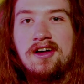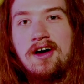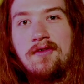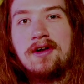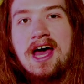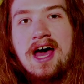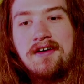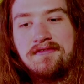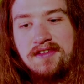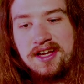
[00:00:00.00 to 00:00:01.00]
I want to
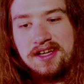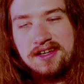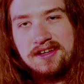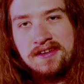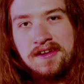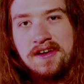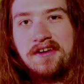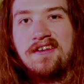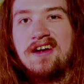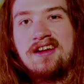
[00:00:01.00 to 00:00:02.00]
have like a
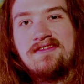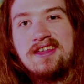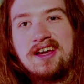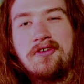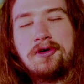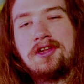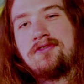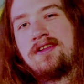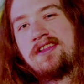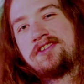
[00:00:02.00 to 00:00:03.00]
creative thing I want to
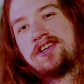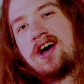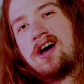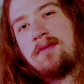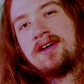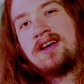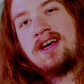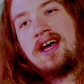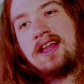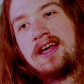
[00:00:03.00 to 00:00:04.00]
do as a job,
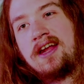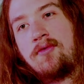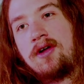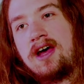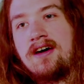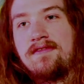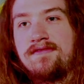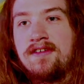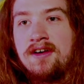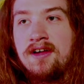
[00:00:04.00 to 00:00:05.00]
and then I want to have
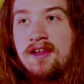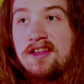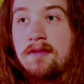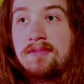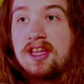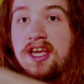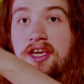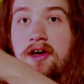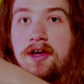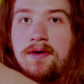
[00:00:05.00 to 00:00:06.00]
something like
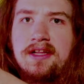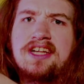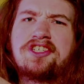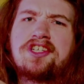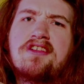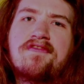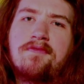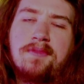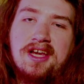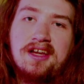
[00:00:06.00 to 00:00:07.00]
yo-yoing that's just for
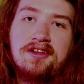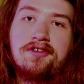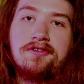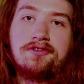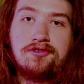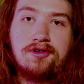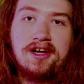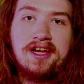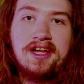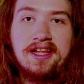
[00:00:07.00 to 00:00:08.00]
me to
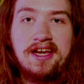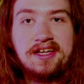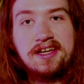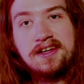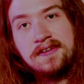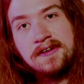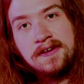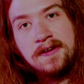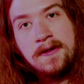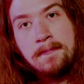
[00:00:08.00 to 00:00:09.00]
enjoy like
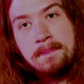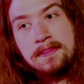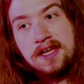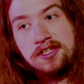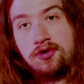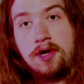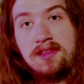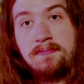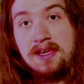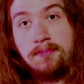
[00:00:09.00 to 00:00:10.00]
enjoy
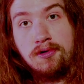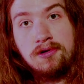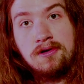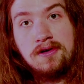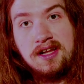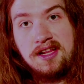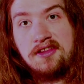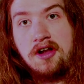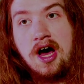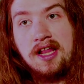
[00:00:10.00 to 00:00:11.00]
with people, and it's
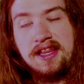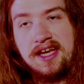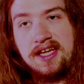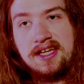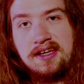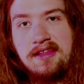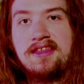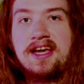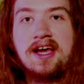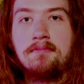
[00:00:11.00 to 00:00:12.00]
not like a
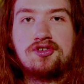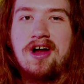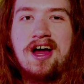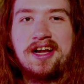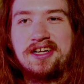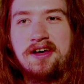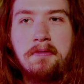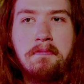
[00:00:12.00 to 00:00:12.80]
thing I'm trying to